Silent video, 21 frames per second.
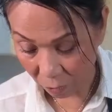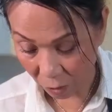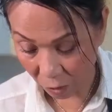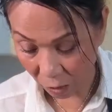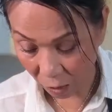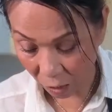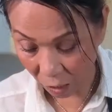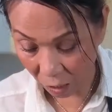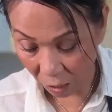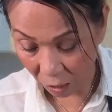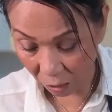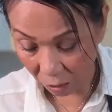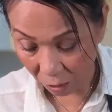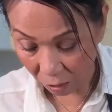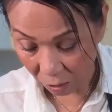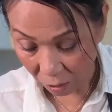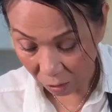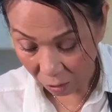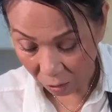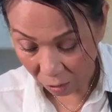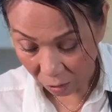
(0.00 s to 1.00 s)
See?
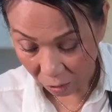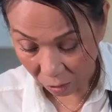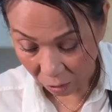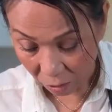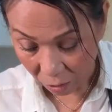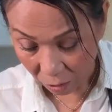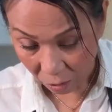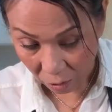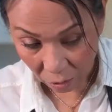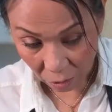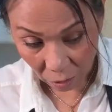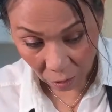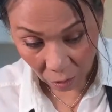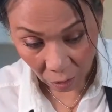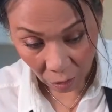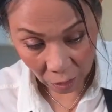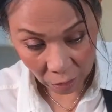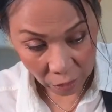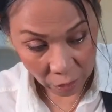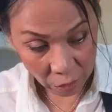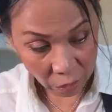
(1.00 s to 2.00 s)

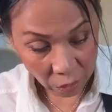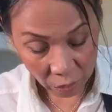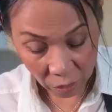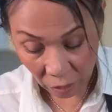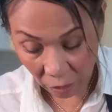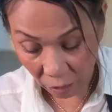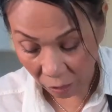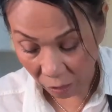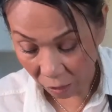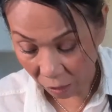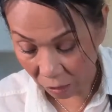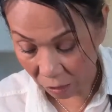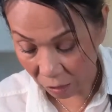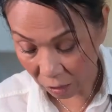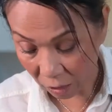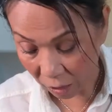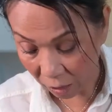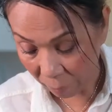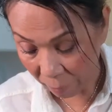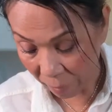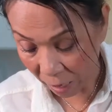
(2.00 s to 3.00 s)
It just needs a
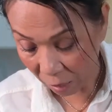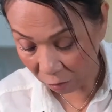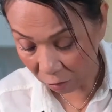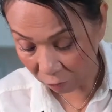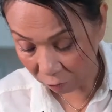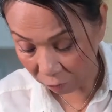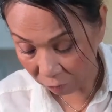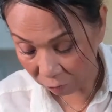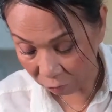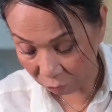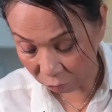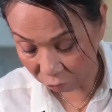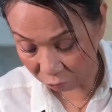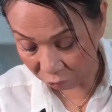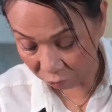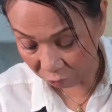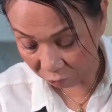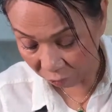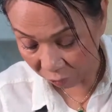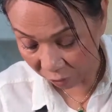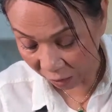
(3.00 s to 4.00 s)
certain amount of
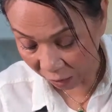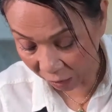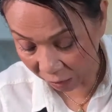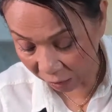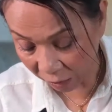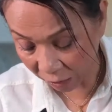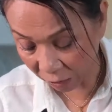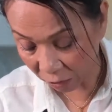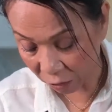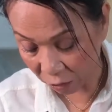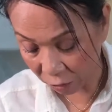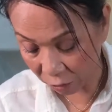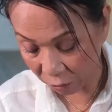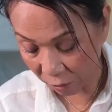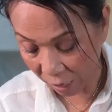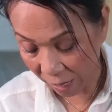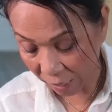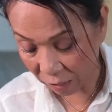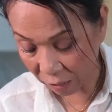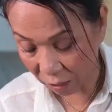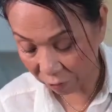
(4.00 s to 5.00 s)
heat to
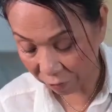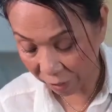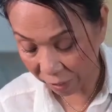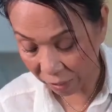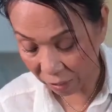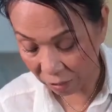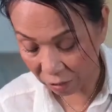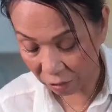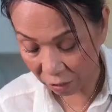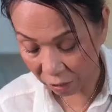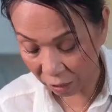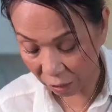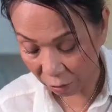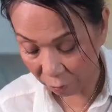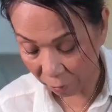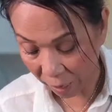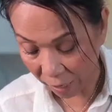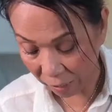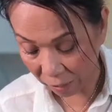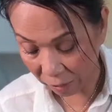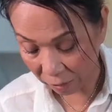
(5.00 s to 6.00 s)
activate the sticky
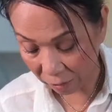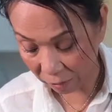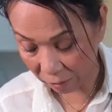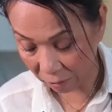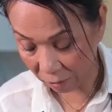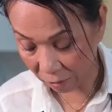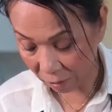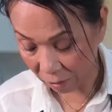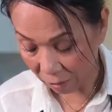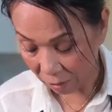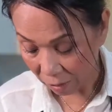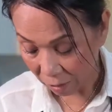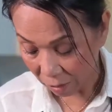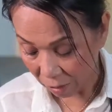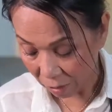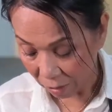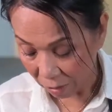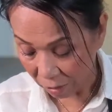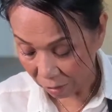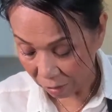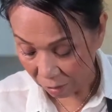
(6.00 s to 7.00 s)
ready.
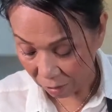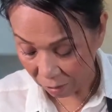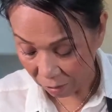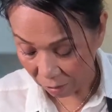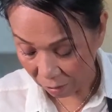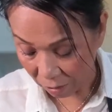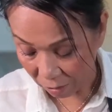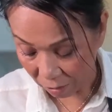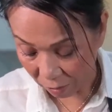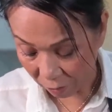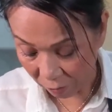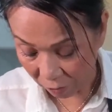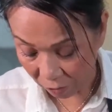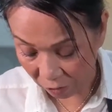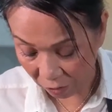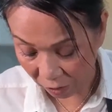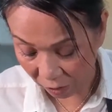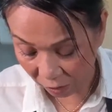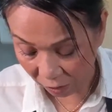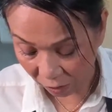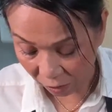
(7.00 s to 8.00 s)
So it's
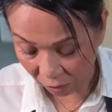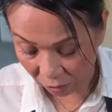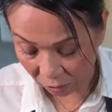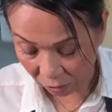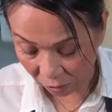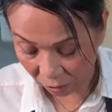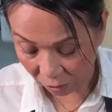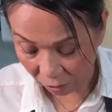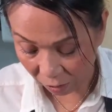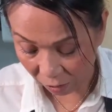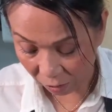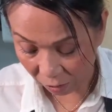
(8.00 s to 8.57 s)
sticky, see?